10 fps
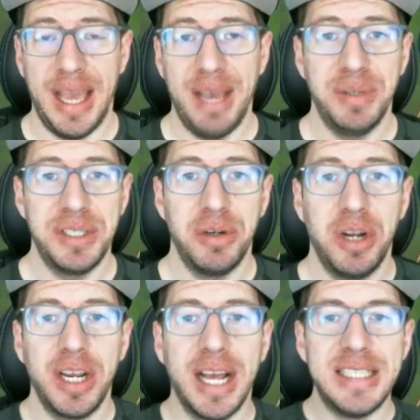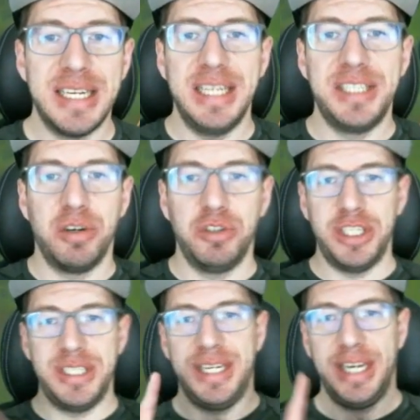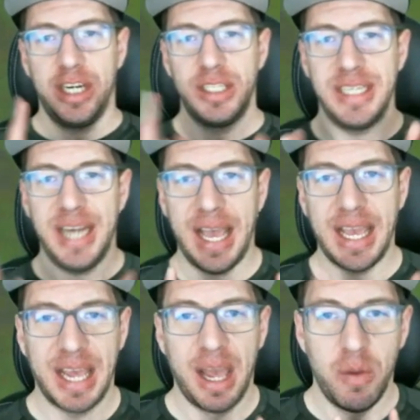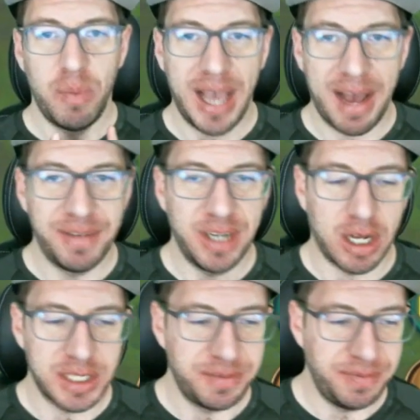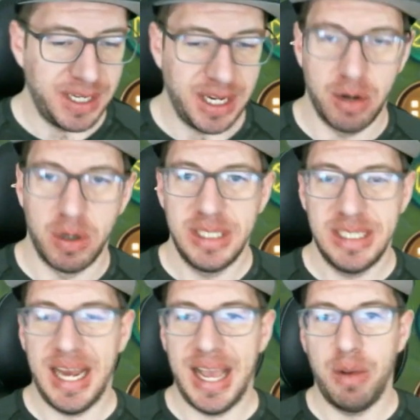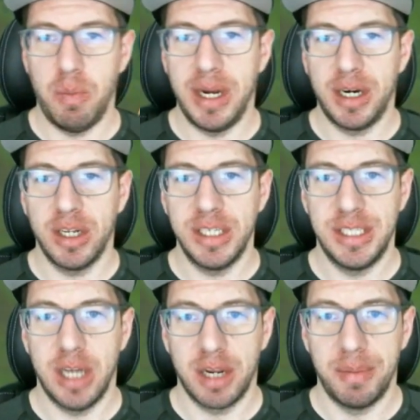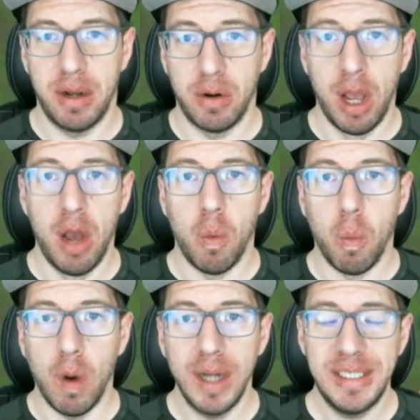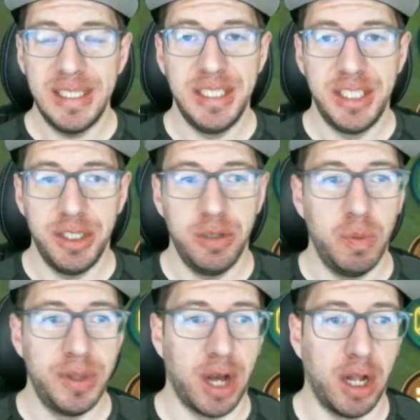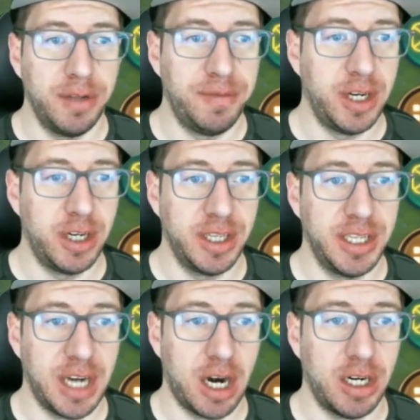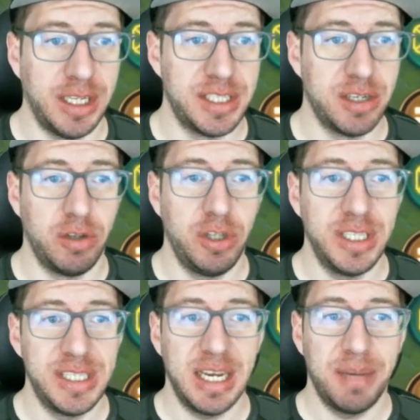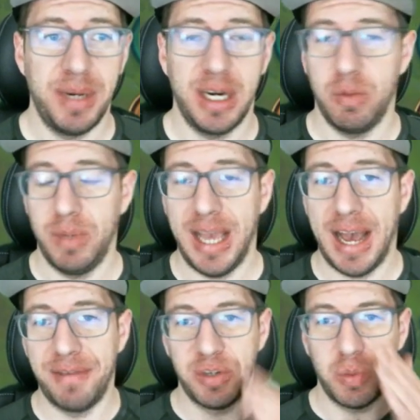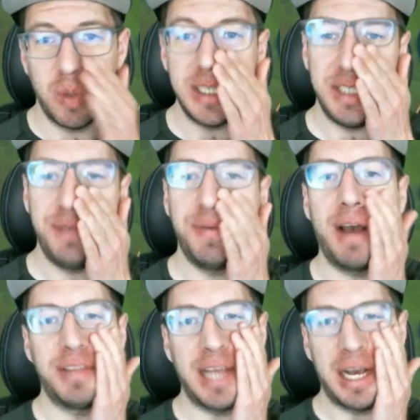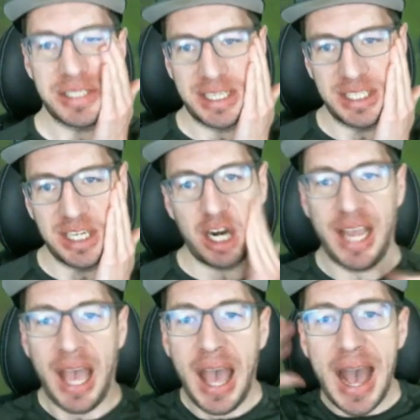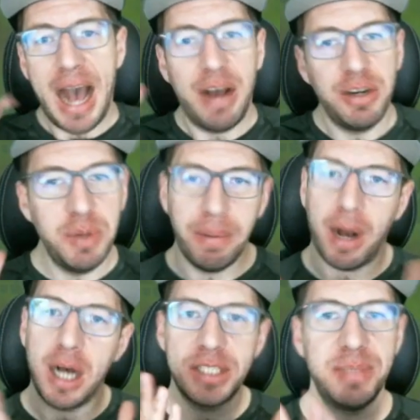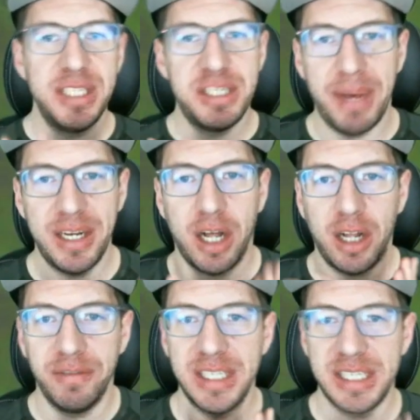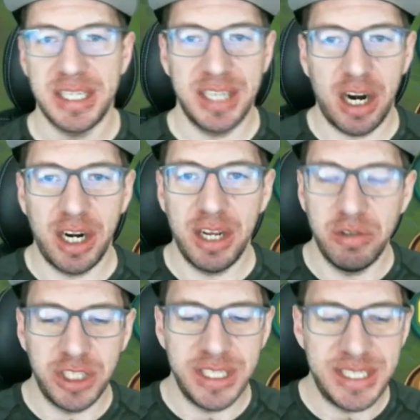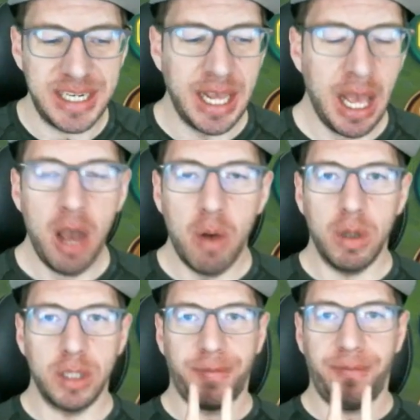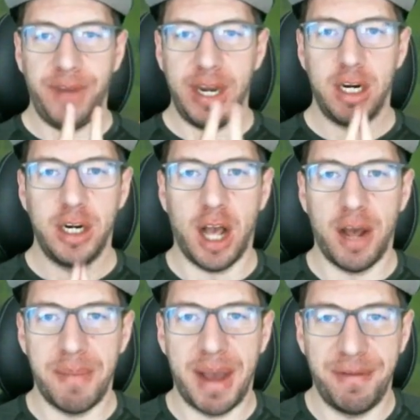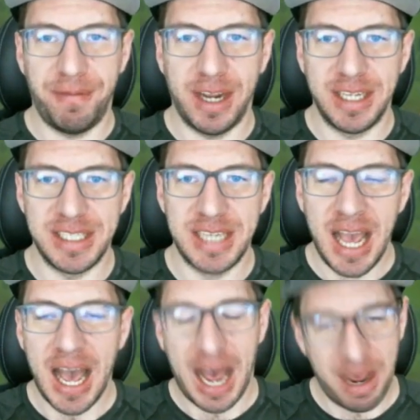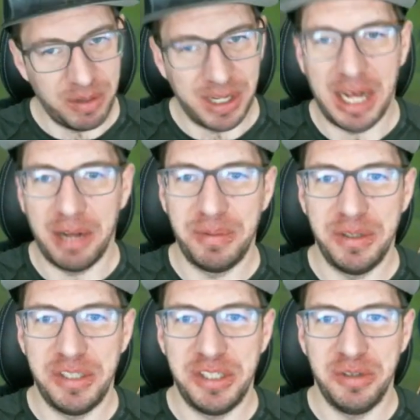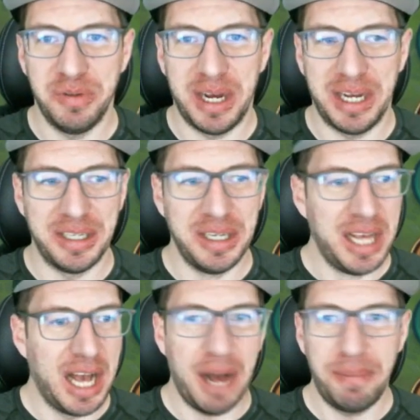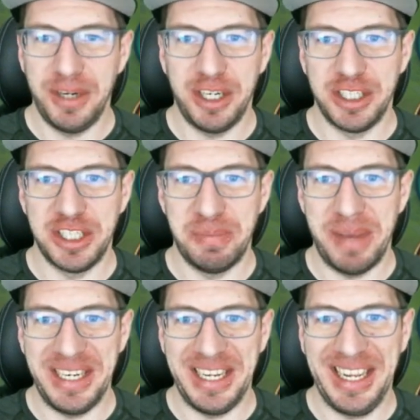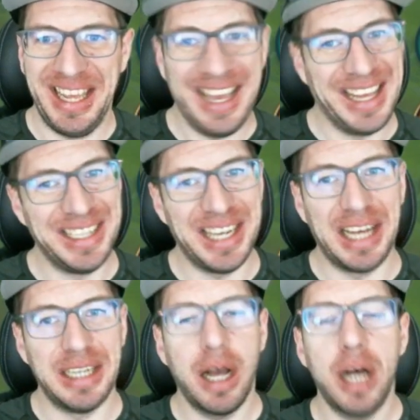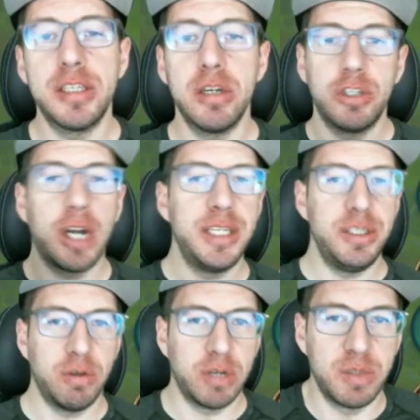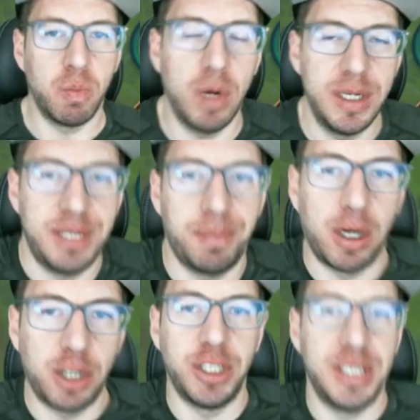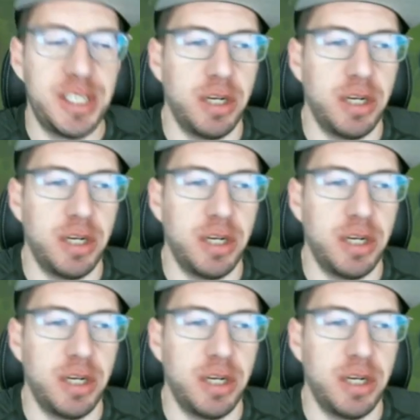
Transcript: Hey, what's going on, guys? It is OGC here. Today, we have an awesome video. Today, we are going to talk about what to do with all of your Linari. So you can see up here, we have 25,000 Linari. How do we possibly spend all of this Linari, OGC? Well, fear not, my friends. I will help you to up your spending and also direct you towards what to purchase.